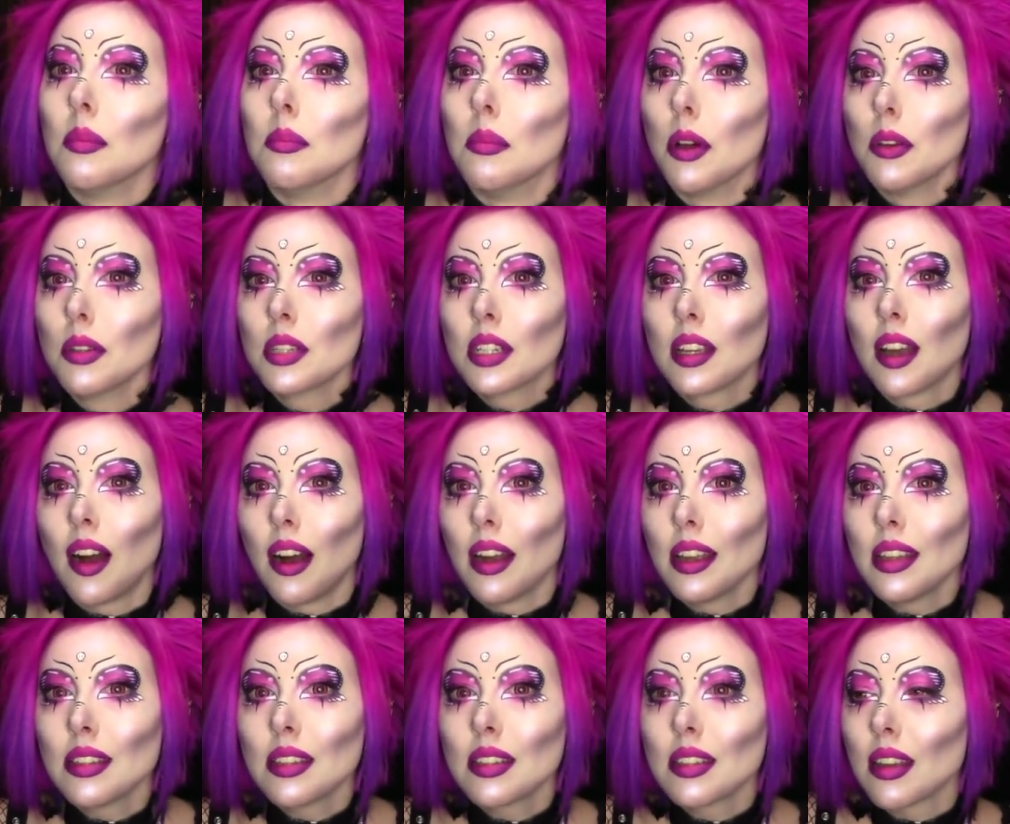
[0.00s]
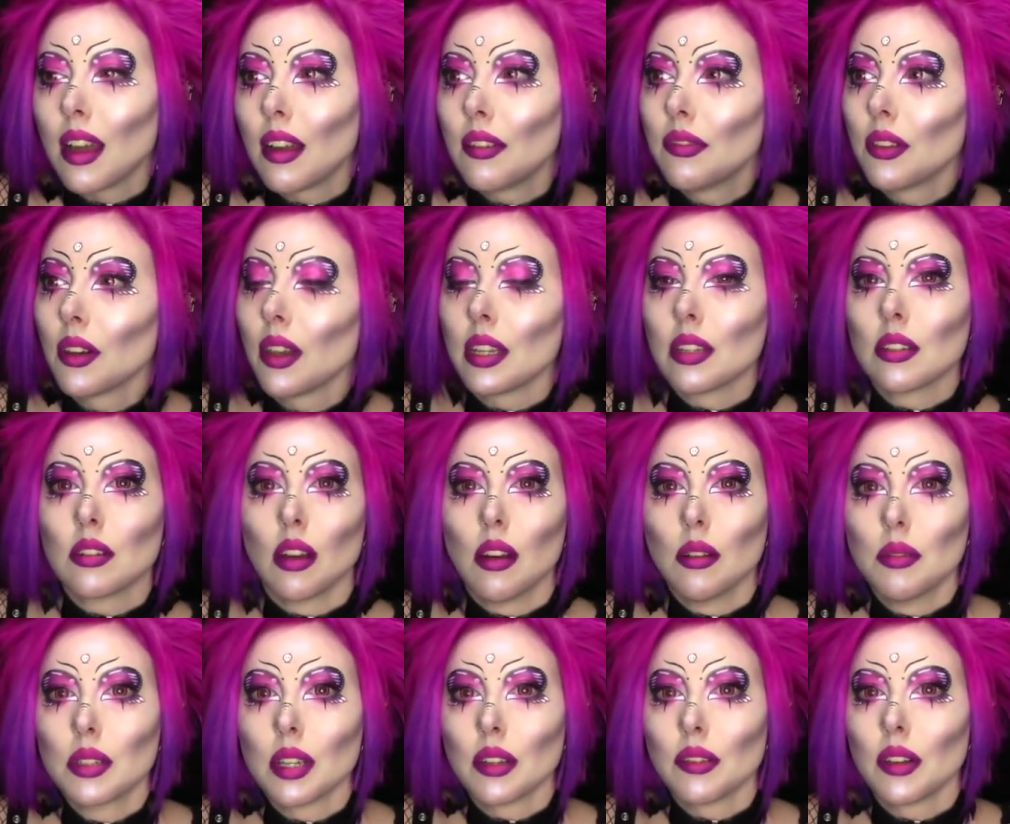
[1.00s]
most guys, I feel like,
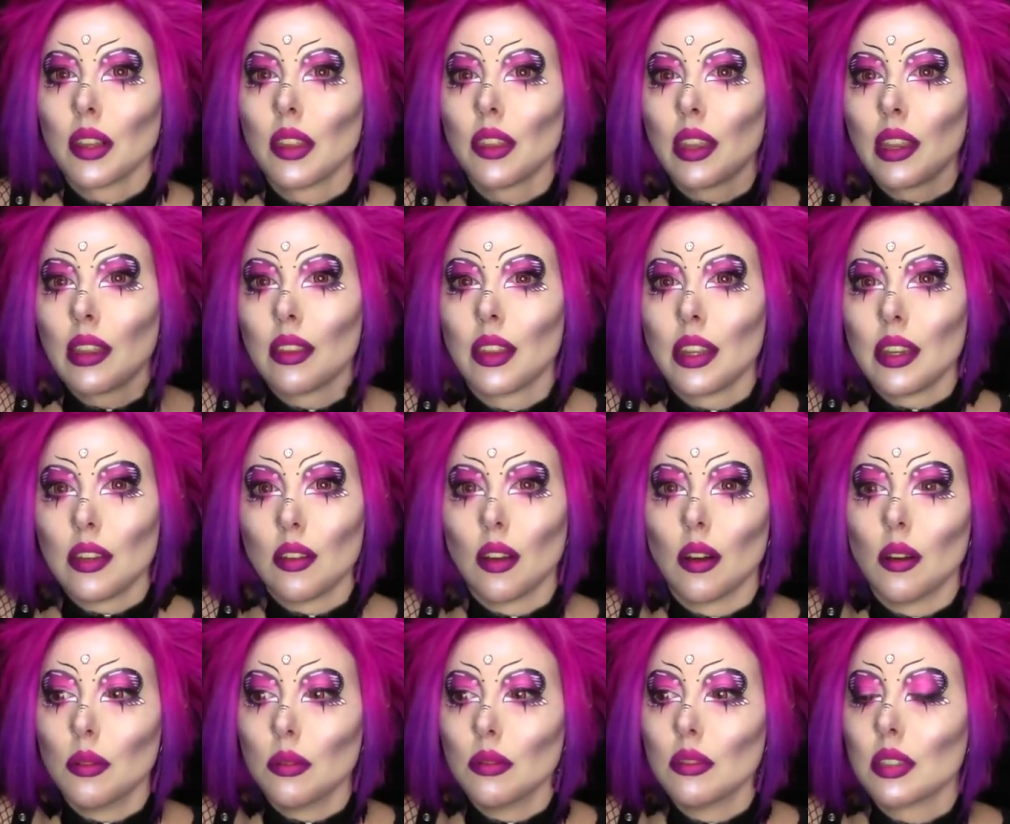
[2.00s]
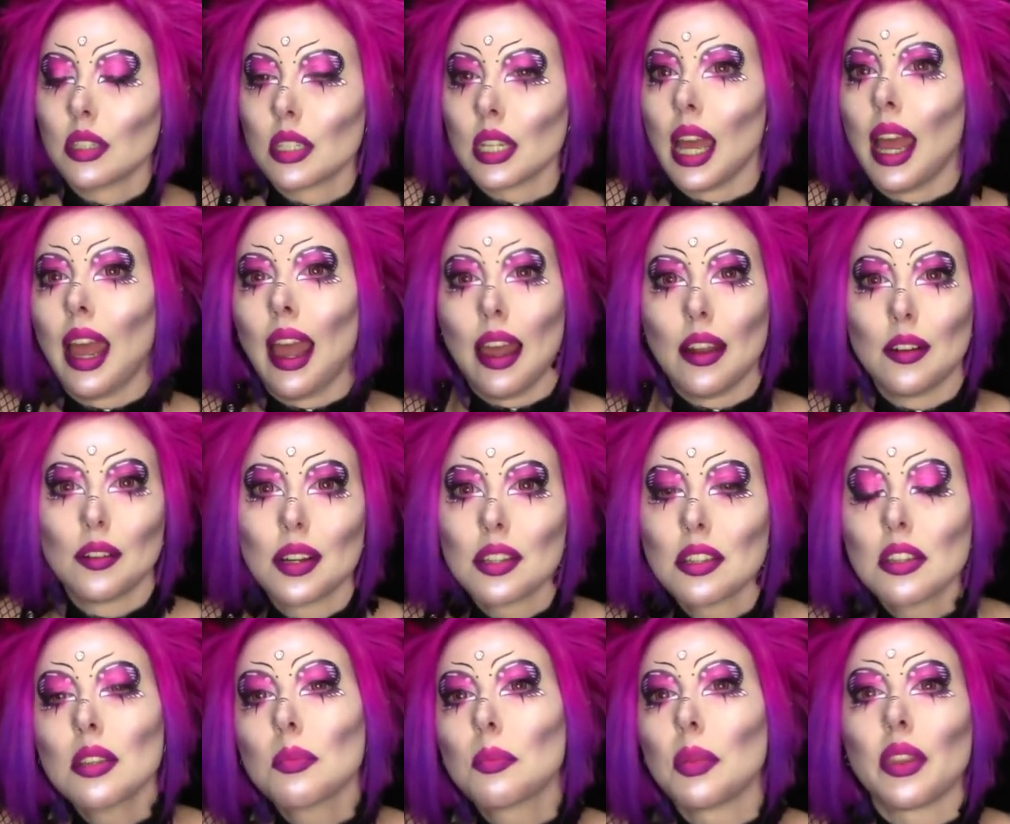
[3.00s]
don't. I feel like they go to
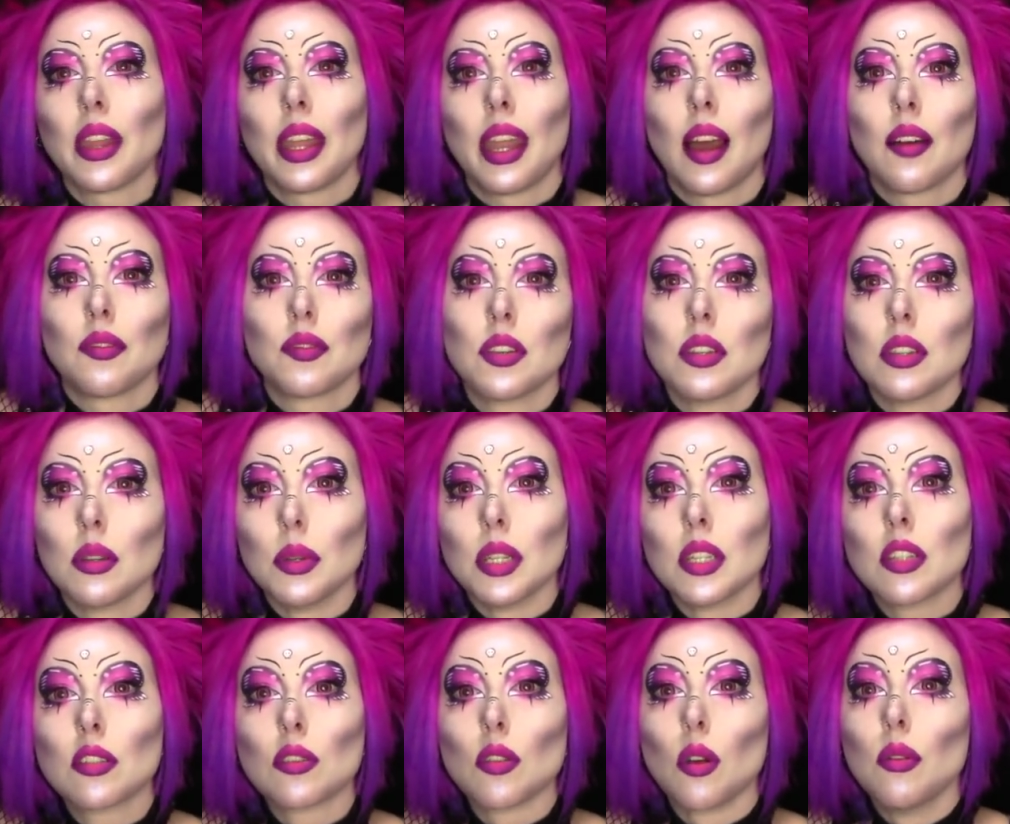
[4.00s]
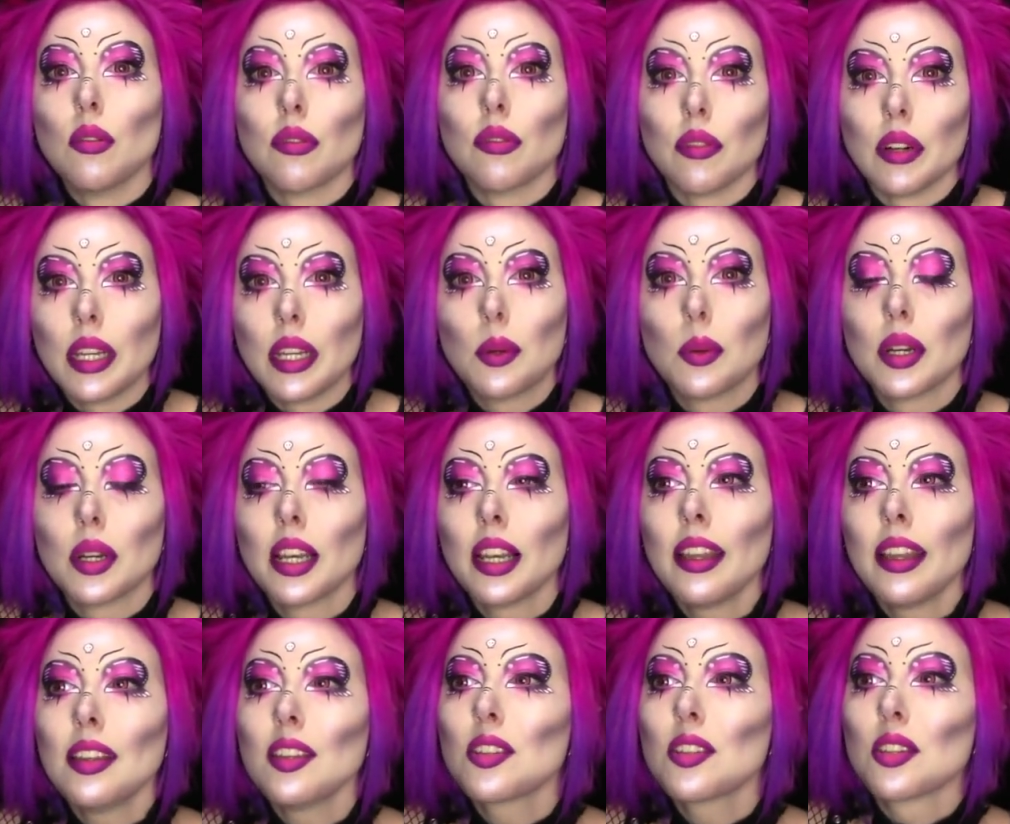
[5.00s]
hairdressers, but they have to do it so
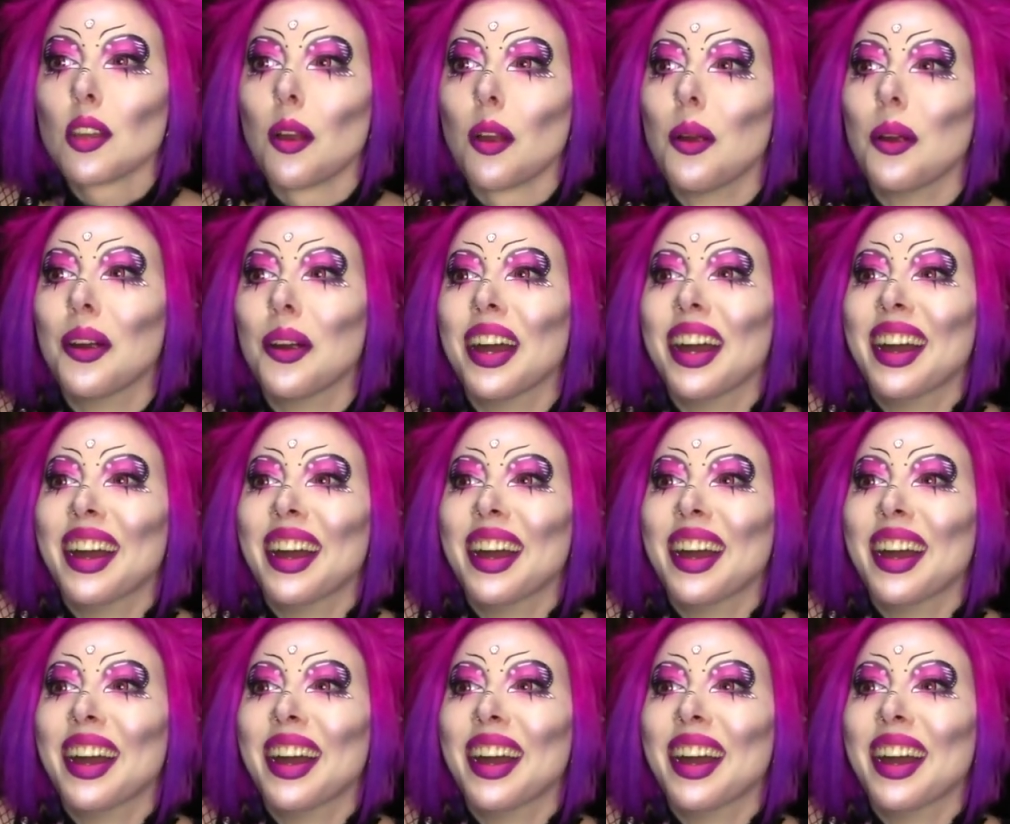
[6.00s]
frequently, so...